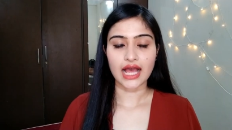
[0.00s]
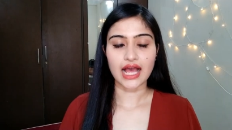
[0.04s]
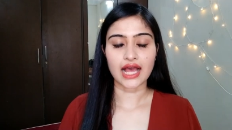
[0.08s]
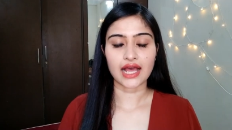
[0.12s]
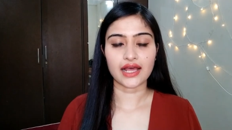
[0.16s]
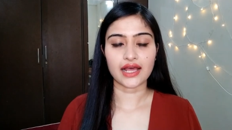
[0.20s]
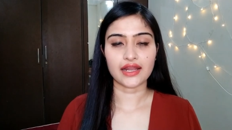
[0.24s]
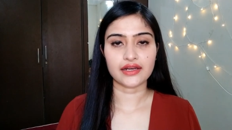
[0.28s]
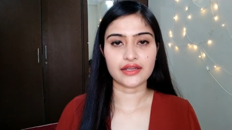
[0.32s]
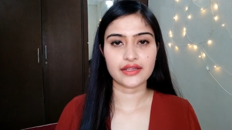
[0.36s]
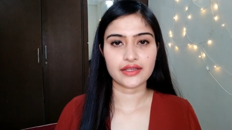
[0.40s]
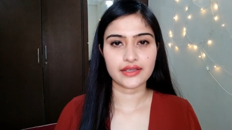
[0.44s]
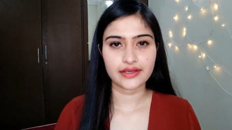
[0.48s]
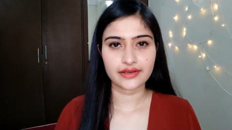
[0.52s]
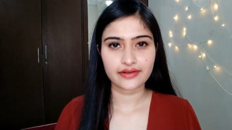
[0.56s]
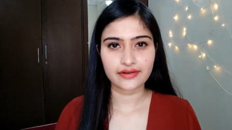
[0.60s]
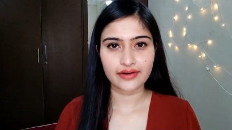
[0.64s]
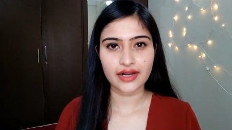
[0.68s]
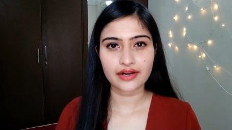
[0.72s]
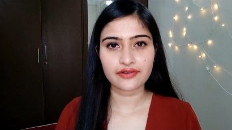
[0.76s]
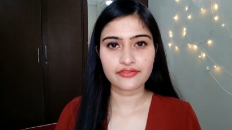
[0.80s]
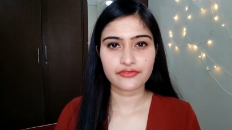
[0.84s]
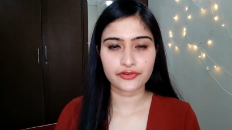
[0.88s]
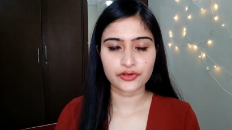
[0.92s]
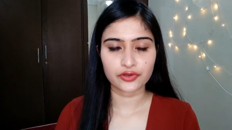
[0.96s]
And here
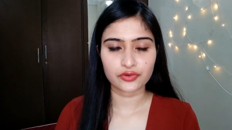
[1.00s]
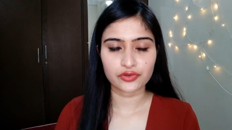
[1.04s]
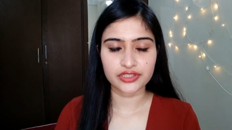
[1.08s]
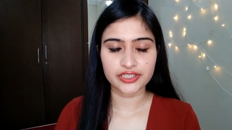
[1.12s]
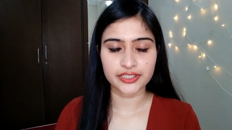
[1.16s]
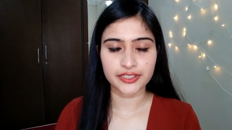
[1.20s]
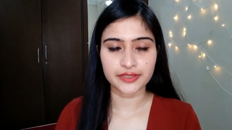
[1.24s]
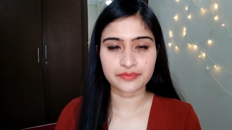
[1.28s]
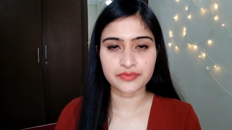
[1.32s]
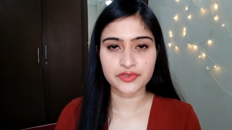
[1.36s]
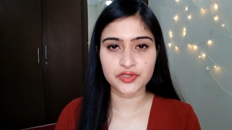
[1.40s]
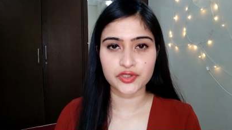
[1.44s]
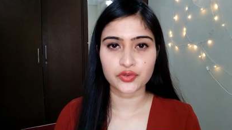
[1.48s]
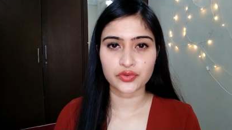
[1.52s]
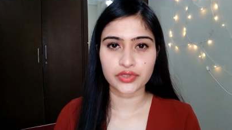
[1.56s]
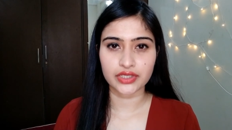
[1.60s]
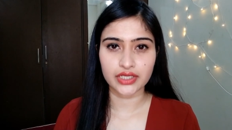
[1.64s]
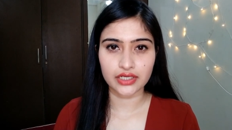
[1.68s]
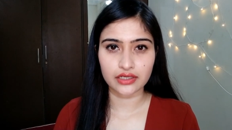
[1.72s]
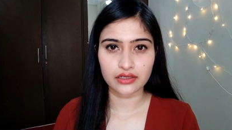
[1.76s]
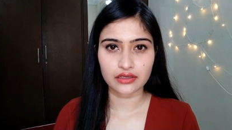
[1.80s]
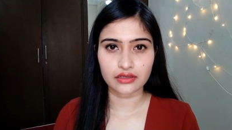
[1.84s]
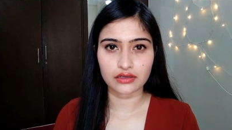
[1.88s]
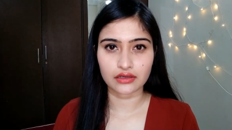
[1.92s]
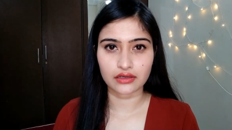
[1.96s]
are a few tips you
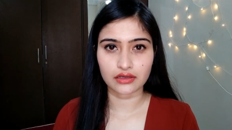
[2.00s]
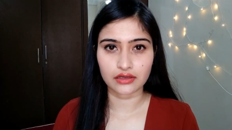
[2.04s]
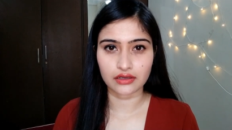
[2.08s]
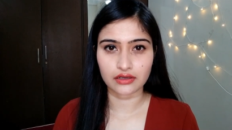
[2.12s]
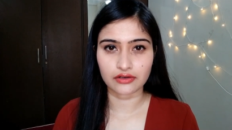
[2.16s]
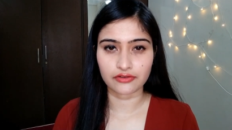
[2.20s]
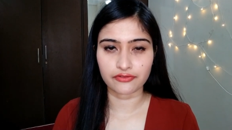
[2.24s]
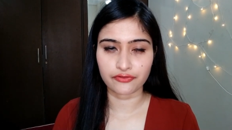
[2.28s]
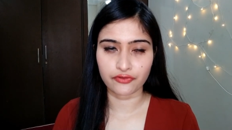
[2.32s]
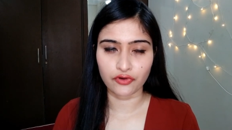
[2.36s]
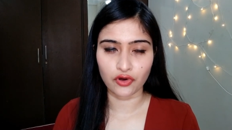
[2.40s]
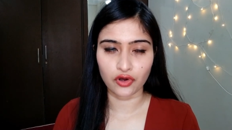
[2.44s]
can uh,